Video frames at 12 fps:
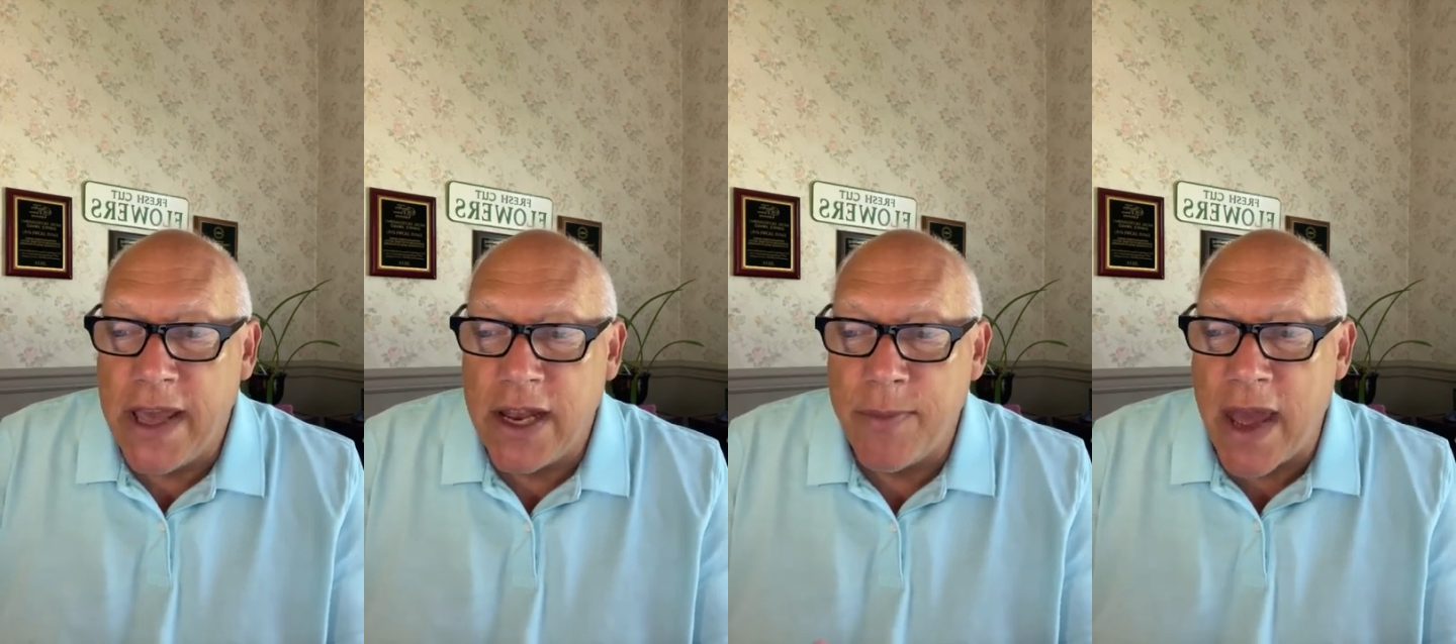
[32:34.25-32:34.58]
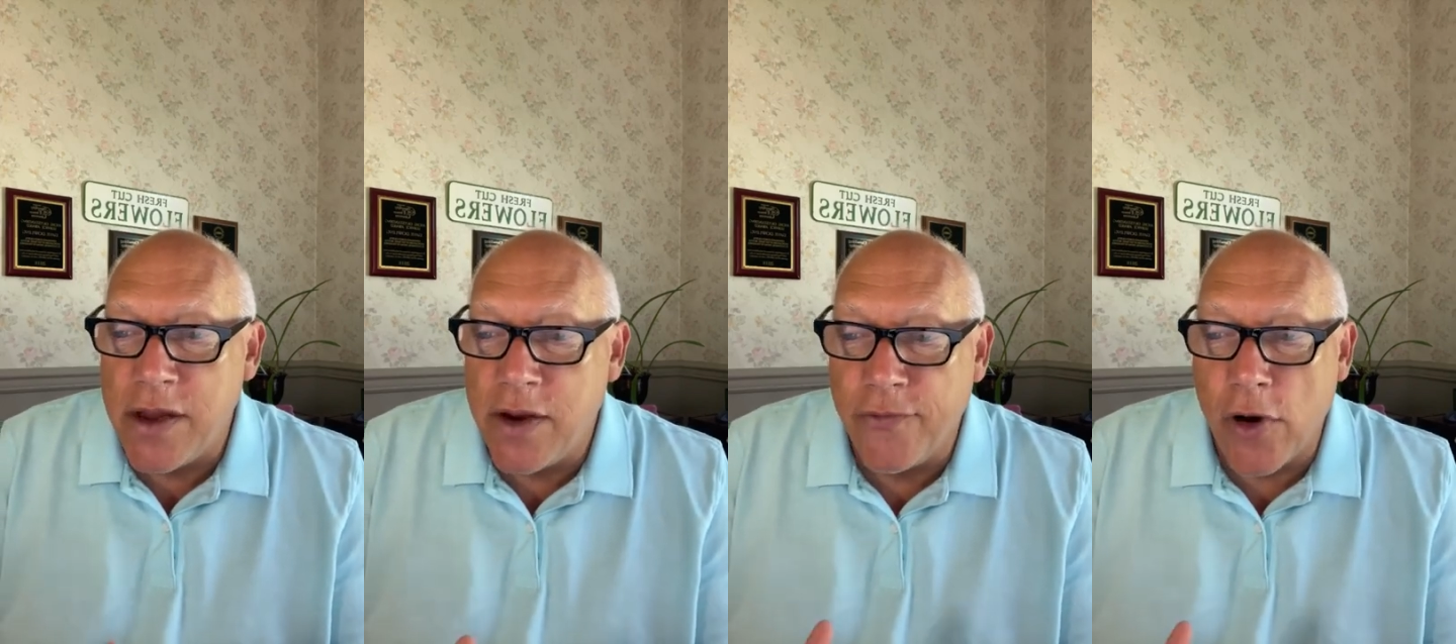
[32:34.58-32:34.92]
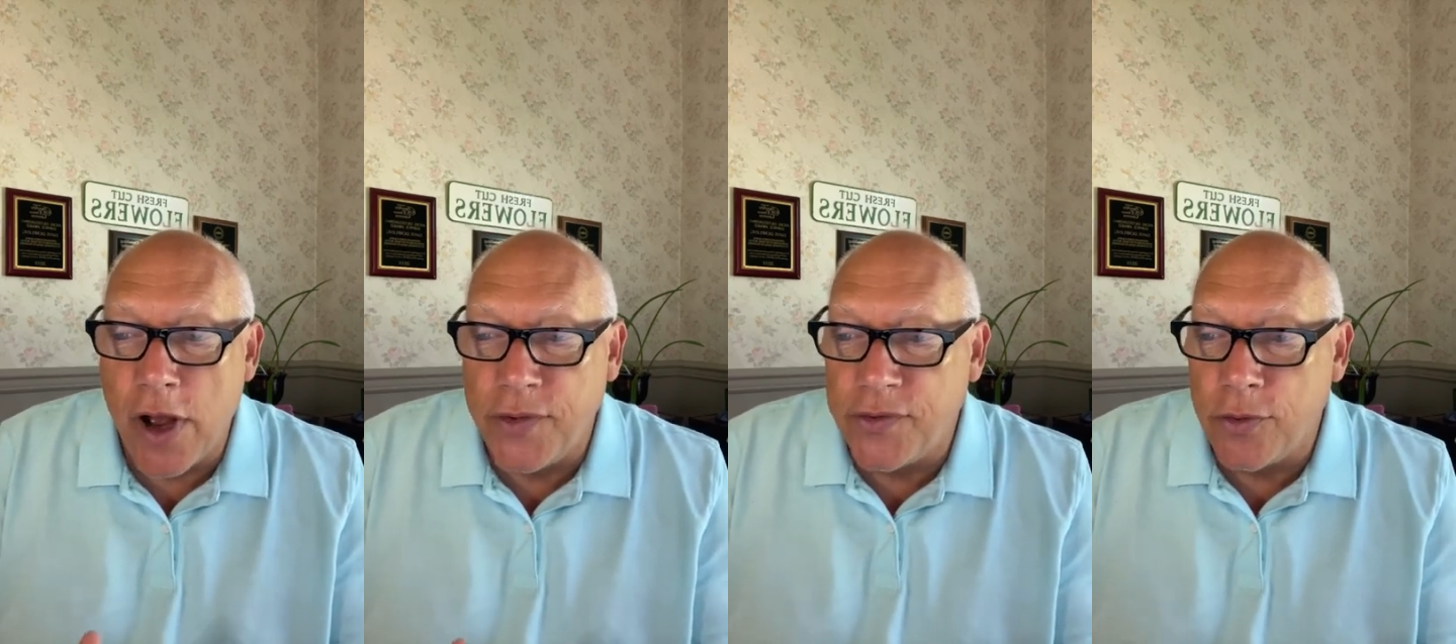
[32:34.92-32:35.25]
plant them at your
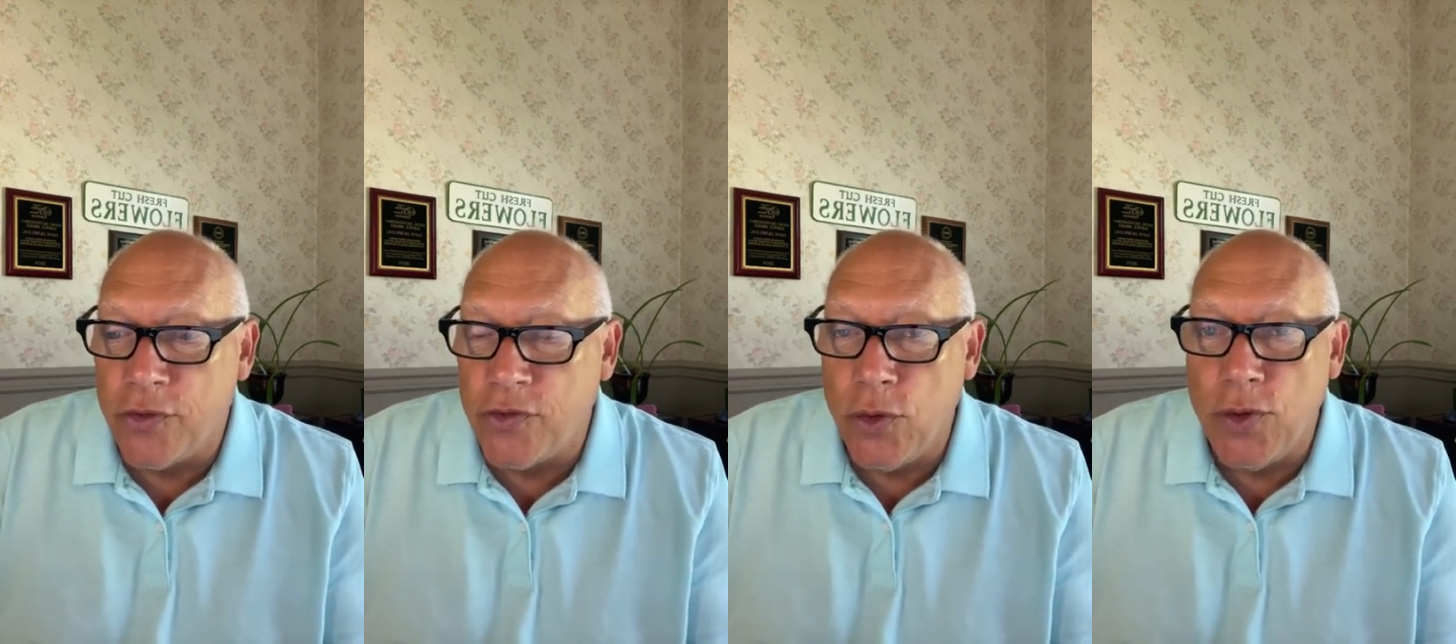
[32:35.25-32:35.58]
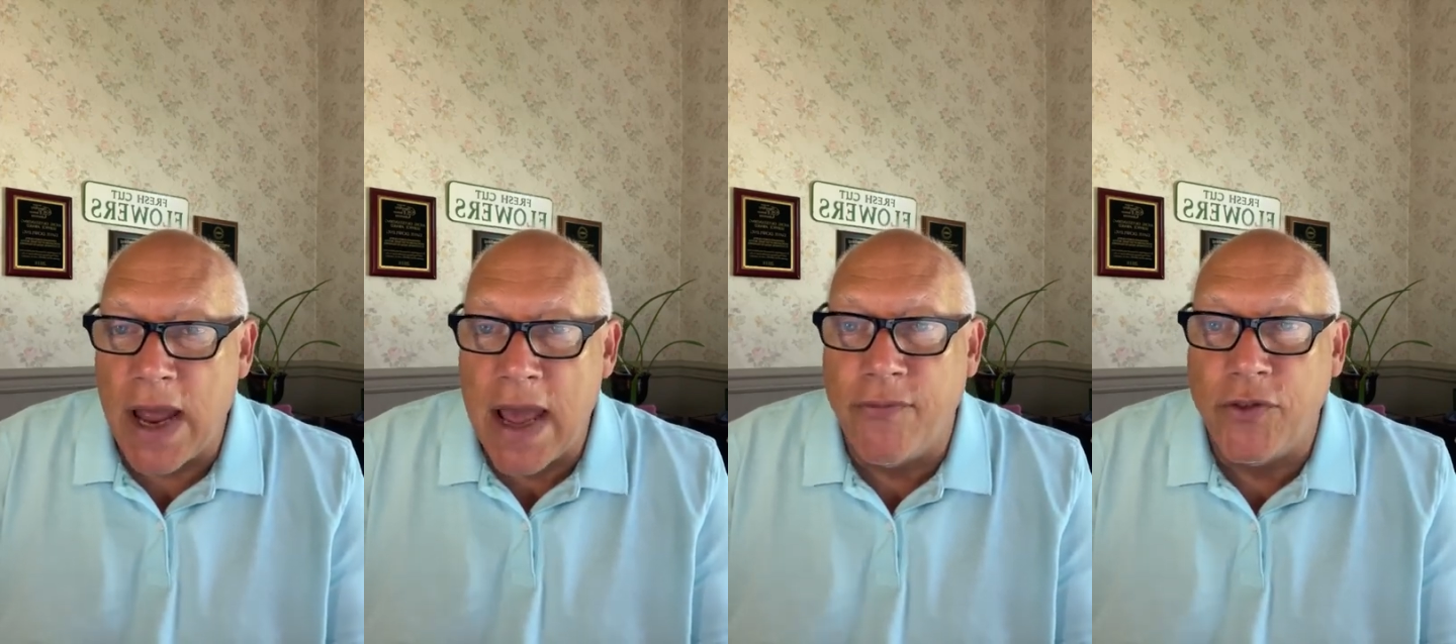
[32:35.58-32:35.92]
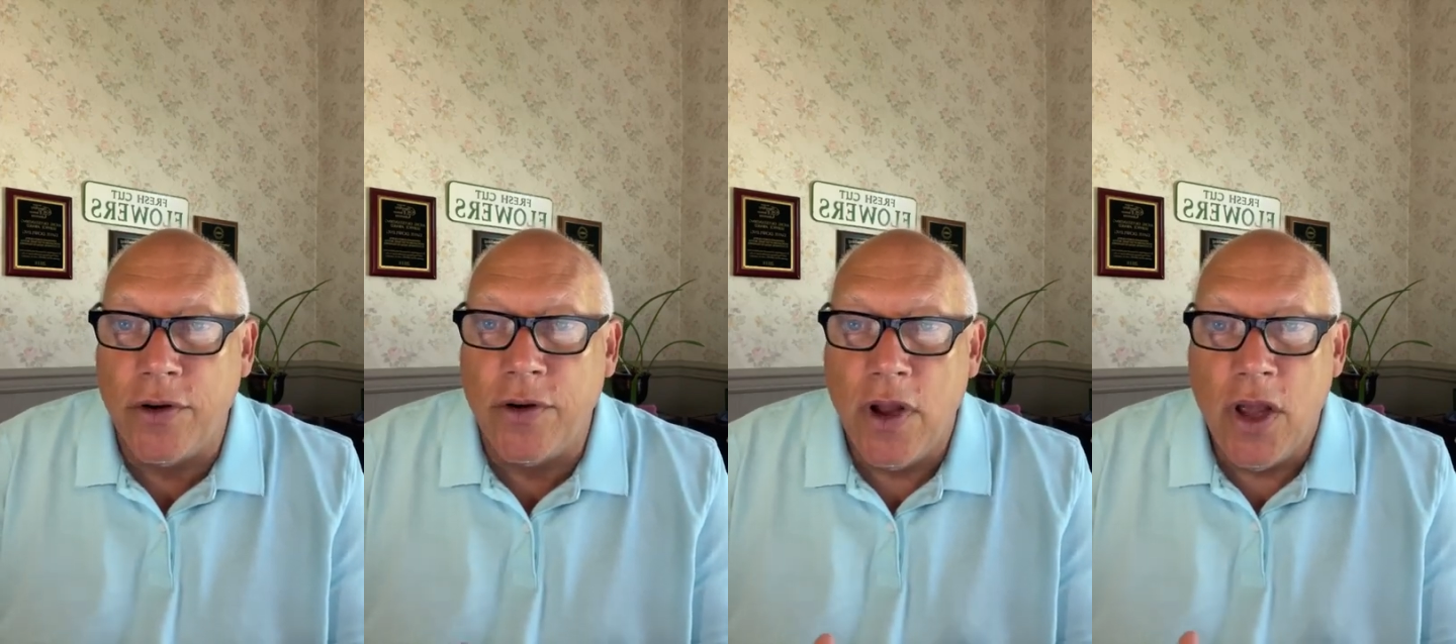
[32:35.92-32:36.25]
frost or soon
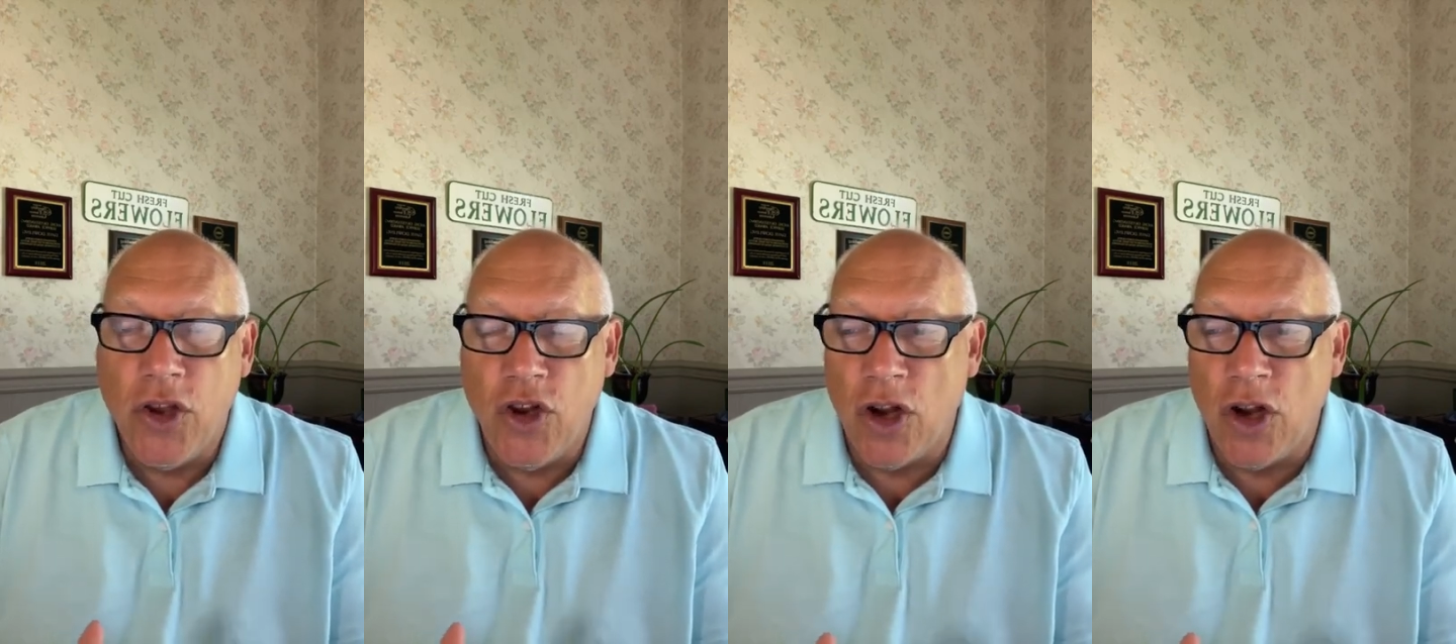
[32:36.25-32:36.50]
after.